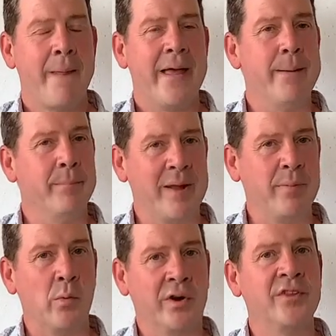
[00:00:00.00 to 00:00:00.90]
it might
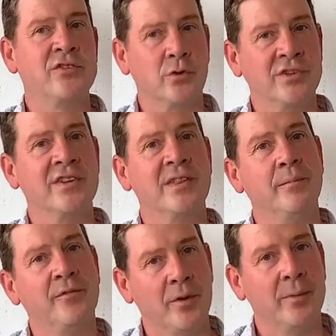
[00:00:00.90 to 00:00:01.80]
be worth sourcing
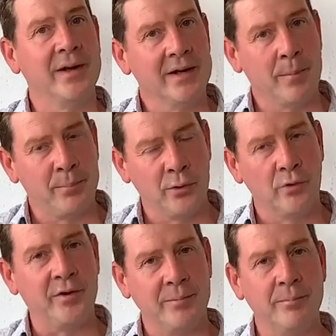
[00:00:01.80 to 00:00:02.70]
them from a, a
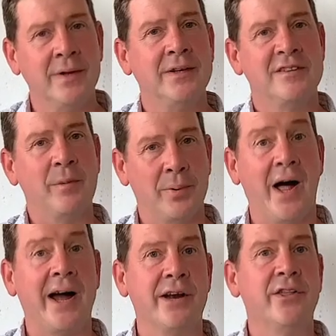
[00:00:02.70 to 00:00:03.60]
proven
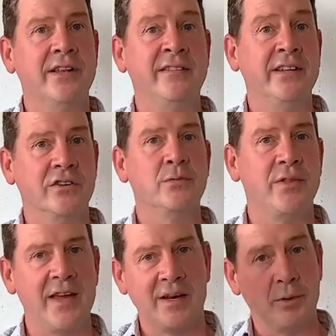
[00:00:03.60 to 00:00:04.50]
supplier that deals
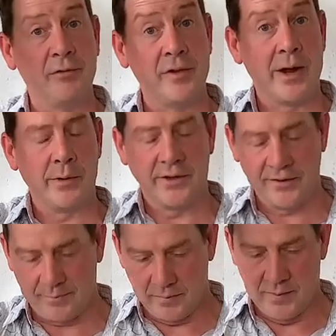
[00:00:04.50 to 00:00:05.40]
with edible
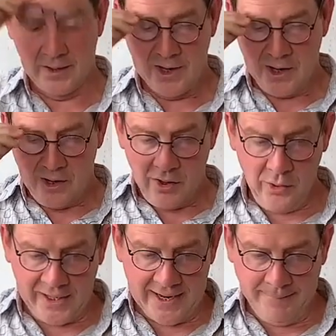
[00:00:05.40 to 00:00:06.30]
flowers.
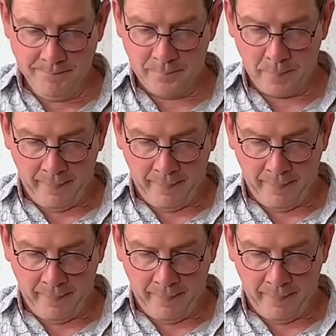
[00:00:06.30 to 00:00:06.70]
Okay,